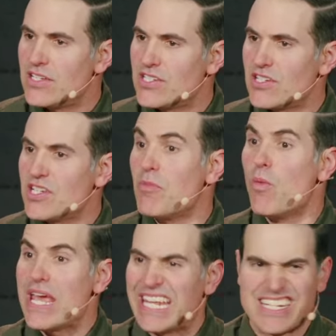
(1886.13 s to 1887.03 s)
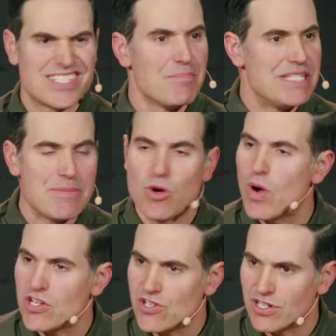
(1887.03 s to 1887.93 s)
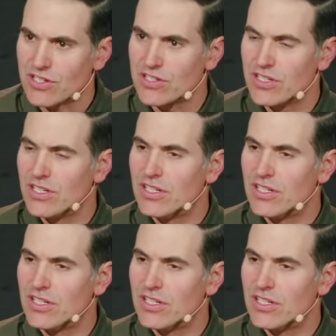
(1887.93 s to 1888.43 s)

some awakening, some deep questions.